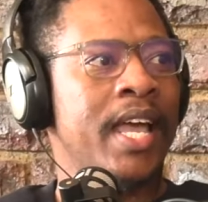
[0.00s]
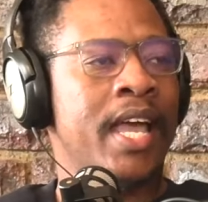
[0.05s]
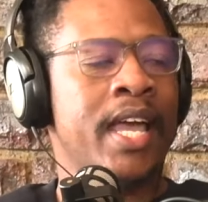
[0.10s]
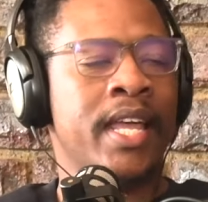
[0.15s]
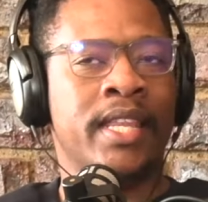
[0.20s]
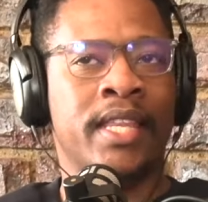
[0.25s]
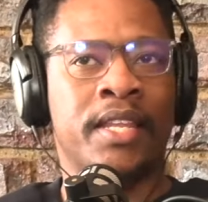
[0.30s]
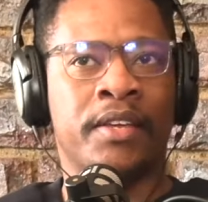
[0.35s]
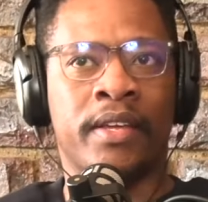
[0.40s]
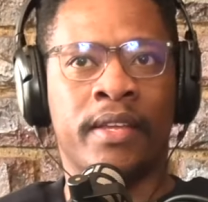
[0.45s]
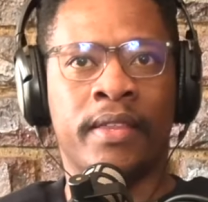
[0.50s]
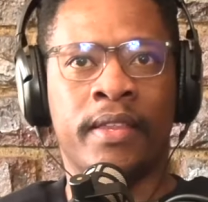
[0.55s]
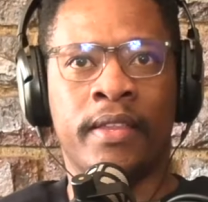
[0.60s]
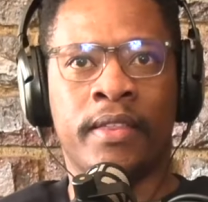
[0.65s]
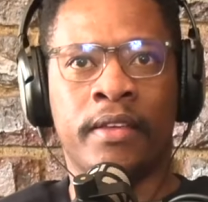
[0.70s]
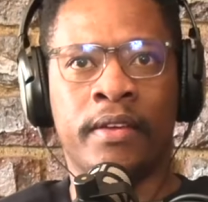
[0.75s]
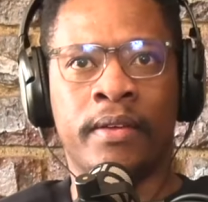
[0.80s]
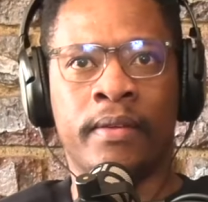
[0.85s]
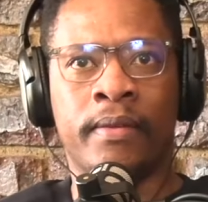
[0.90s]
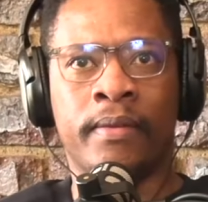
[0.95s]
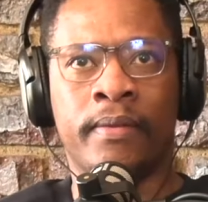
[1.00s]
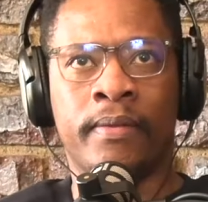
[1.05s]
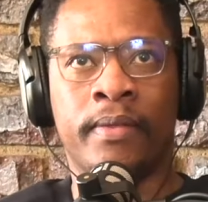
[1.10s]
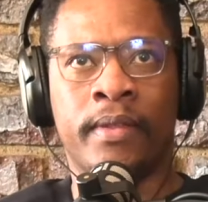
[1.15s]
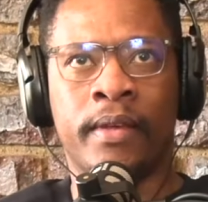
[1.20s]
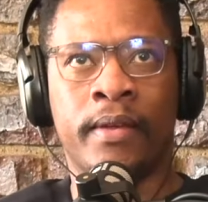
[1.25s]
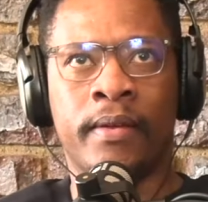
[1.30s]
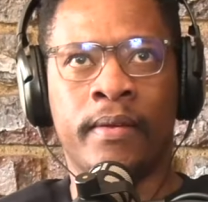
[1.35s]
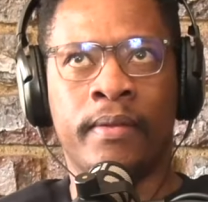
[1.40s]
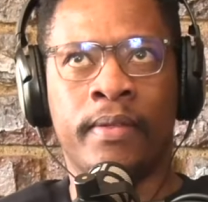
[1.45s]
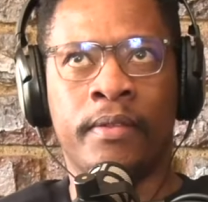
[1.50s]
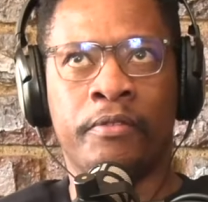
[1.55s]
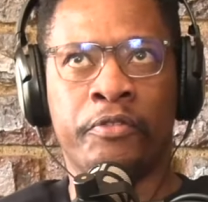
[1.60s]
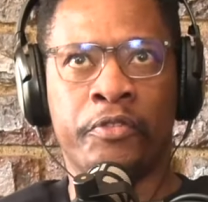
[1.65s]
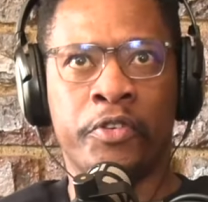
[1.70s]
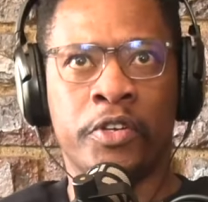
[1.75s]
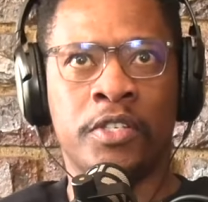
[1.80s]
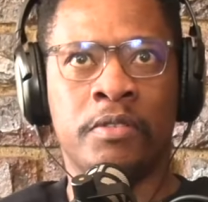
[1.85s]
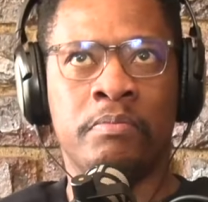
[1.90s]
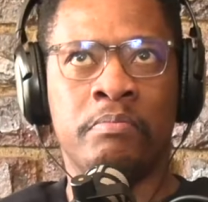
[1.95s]
And mm. the, the, the, the, the
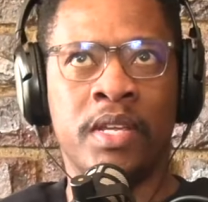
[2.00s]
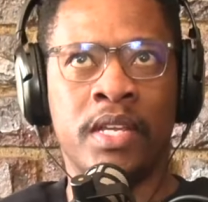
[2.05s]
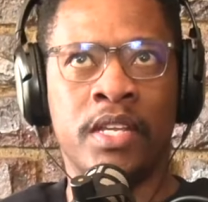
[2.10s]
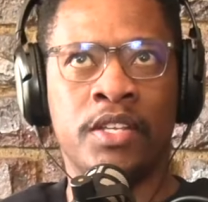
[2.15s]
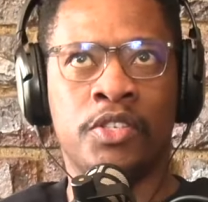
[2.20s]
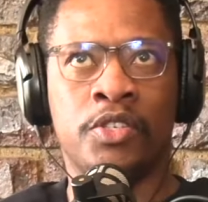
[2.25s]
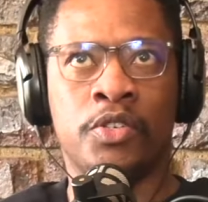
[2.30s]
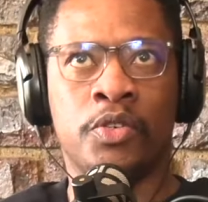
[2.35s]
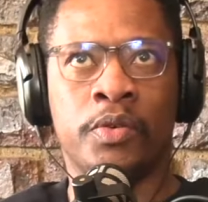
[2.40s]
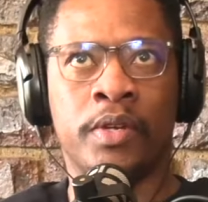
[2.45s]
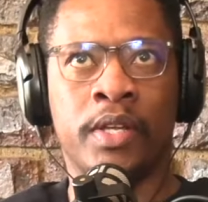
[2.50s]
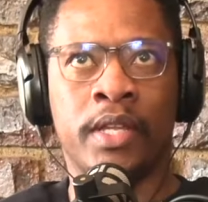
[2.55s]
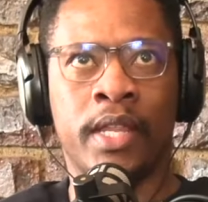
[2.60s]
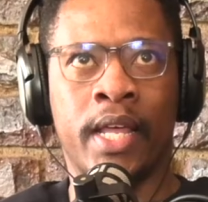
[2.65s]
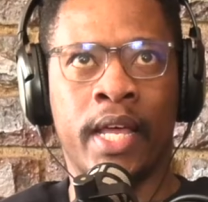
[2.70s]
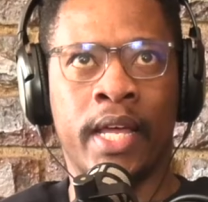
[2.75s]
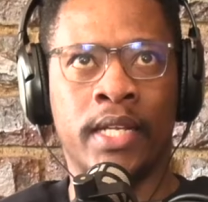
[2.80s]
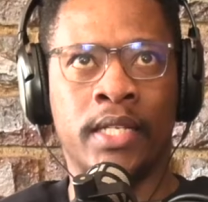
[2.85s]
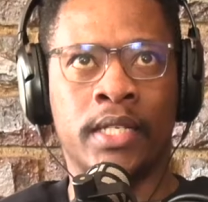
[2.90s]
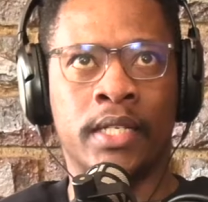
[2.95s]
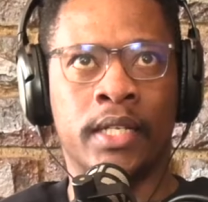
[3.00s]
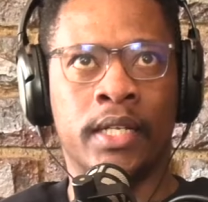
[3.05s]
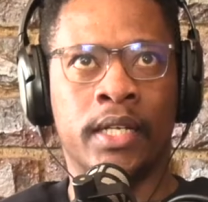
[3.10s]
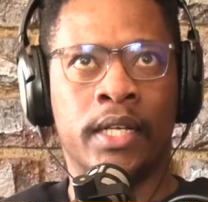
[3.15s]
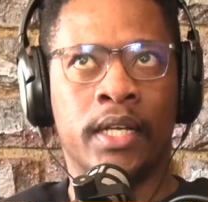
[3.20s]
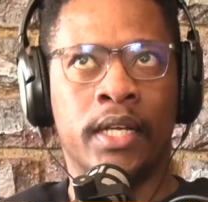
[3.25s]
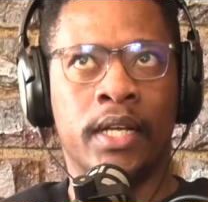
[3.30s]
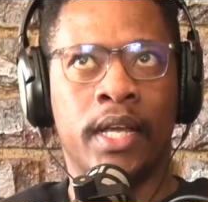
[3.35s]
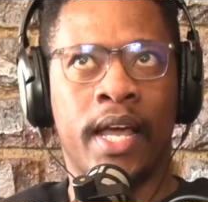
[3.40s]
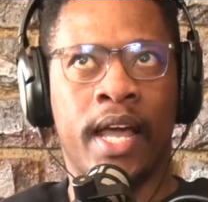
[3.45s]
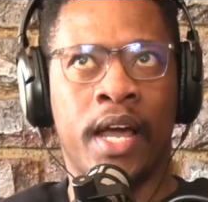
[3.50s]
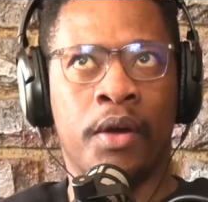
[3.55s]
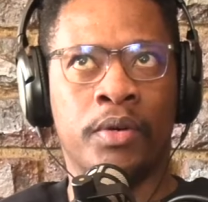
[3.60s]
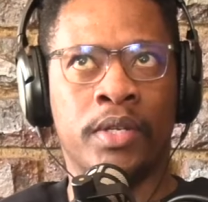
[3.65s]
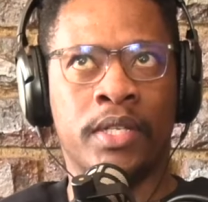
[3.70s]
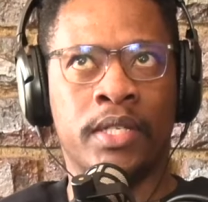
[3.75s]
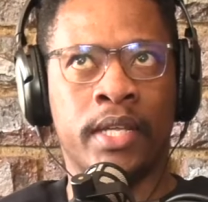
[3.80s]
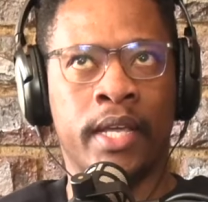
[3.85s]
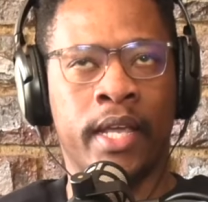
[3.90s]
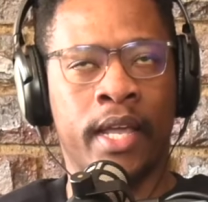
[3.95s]
first ministry that I
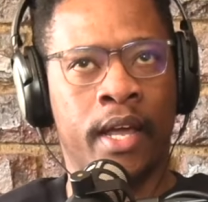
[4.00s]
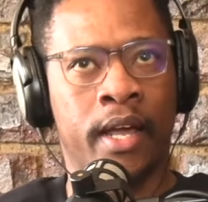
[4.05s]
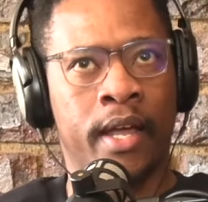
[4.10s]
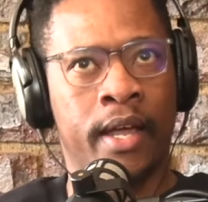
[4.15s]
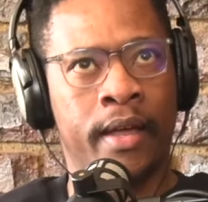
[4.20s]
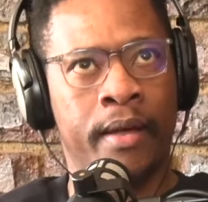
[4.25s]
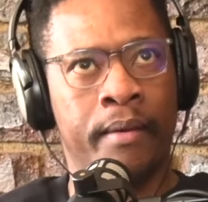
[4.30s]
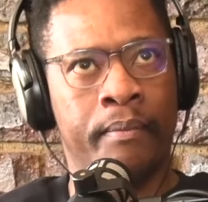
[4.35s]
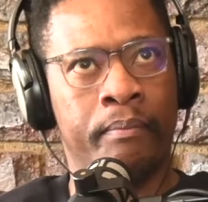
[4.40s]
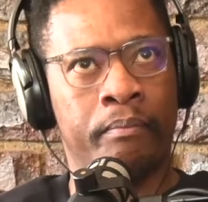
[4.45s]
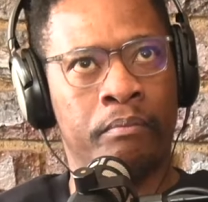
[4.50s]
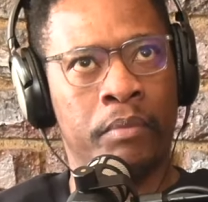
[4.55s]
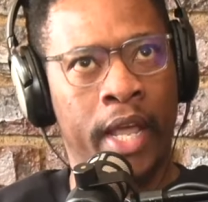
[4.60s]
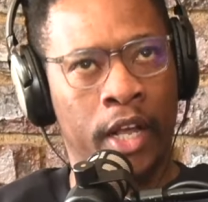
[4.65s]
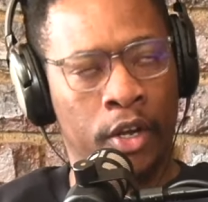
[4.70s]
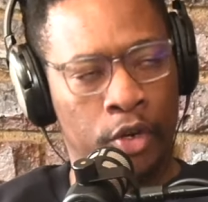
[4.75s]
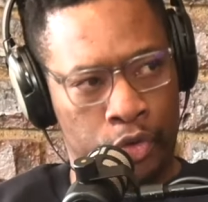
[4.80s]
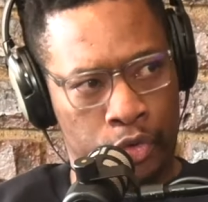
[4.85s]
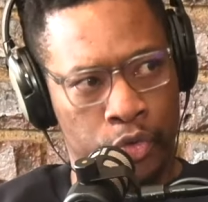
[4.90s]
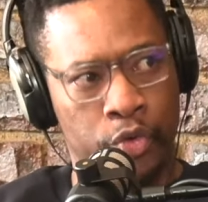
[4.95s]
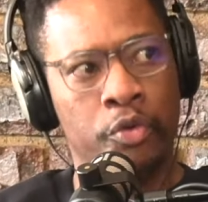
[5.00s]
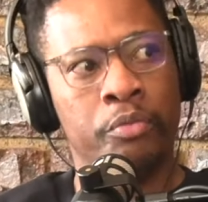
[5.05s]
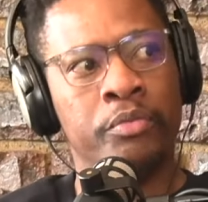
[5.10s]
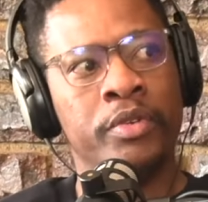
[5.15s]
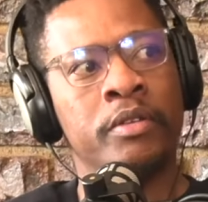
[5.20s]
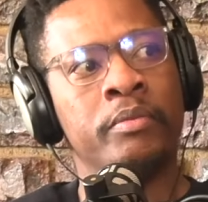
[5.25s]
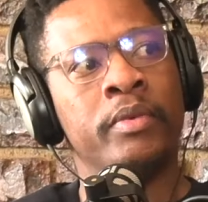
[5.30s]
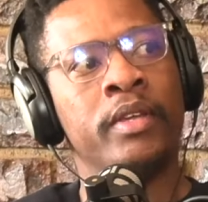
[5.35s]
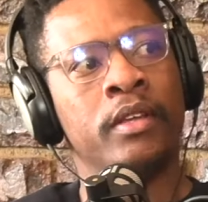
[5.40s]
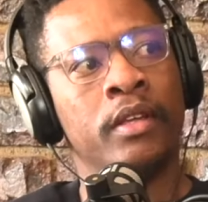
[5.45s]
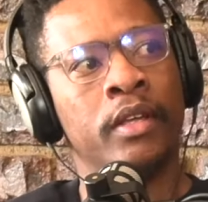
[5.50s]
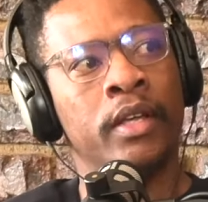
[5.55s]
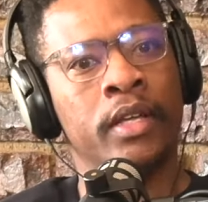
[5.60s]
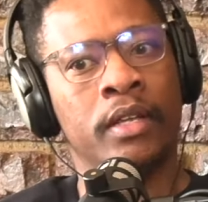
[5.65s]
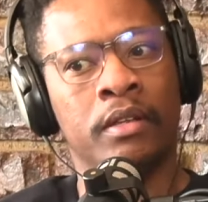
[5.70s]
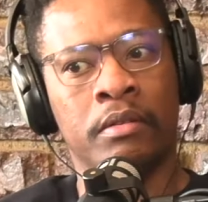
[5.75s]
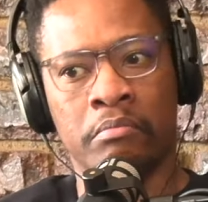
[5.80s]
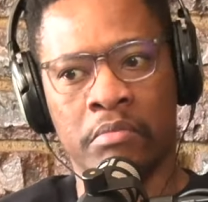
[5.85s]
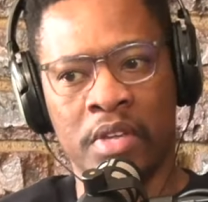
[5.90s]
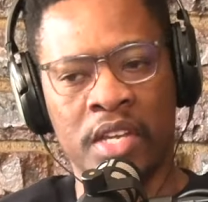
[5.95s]
would say um, like groomed me
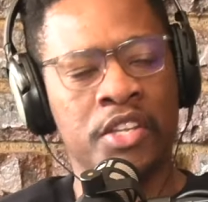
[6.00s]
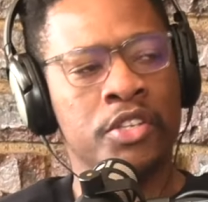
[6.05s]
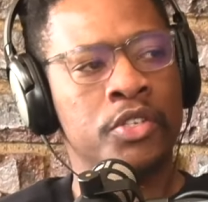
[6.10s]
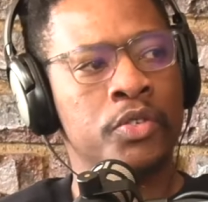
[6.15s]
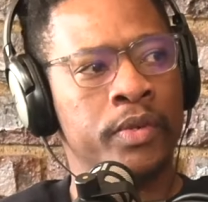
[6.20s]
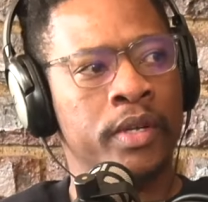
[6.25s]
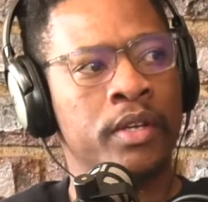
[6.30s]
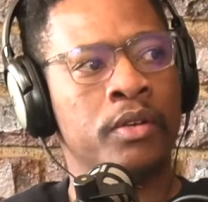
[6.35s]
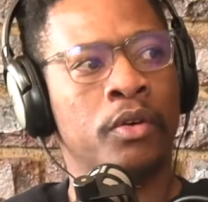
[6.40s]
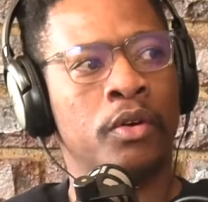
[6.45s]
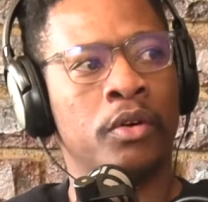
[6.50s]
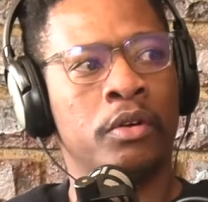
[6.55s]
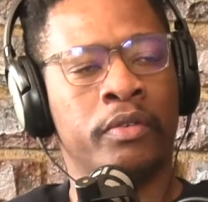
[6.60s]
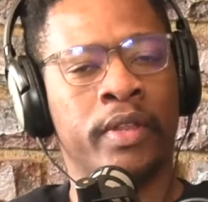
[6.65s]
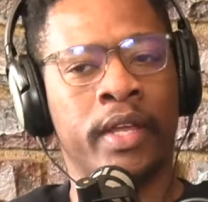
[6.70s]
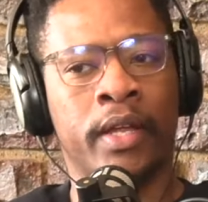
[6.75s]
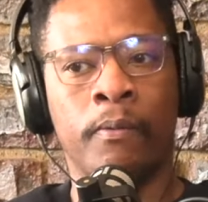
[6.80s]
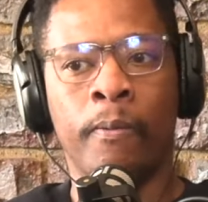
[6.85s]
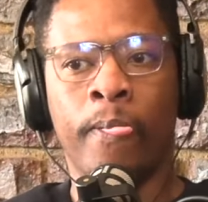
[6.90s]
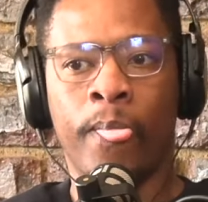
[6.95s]
in ministry and all of mm.